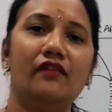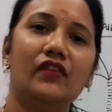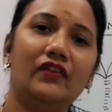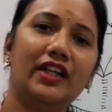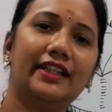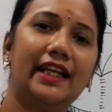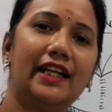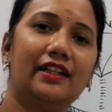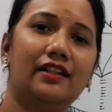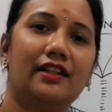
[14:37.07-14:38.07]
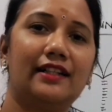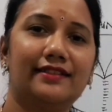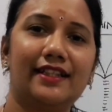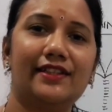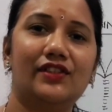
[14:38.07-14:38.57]
we will take cut
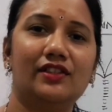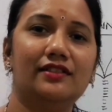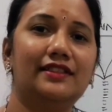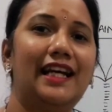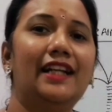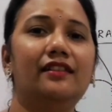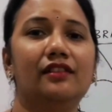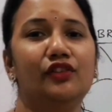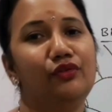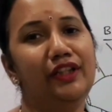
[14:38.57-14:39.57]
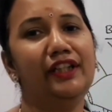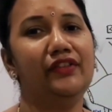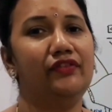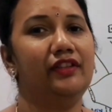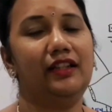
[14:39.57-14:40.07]
sections at 3
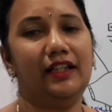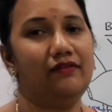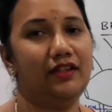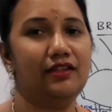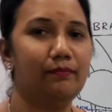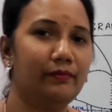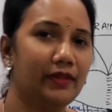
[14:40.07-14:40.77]
different levels,